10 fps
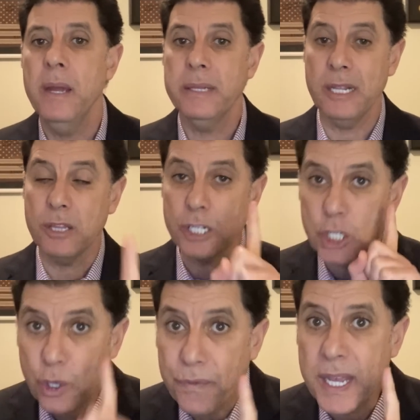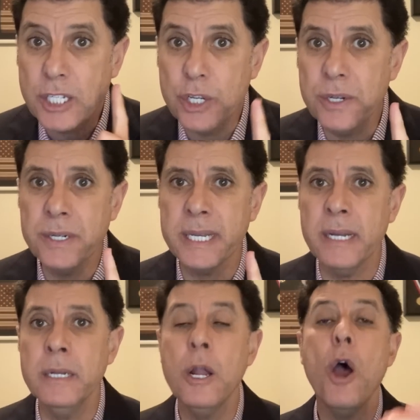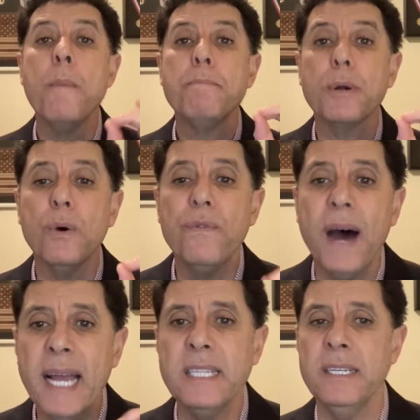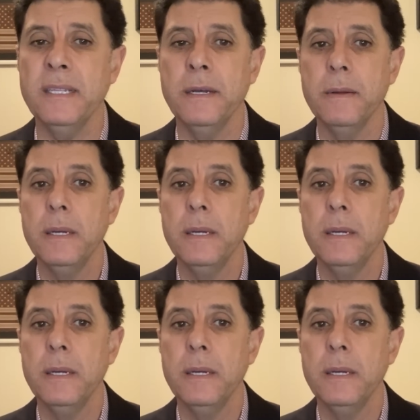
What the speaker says: that the Soviet Union provided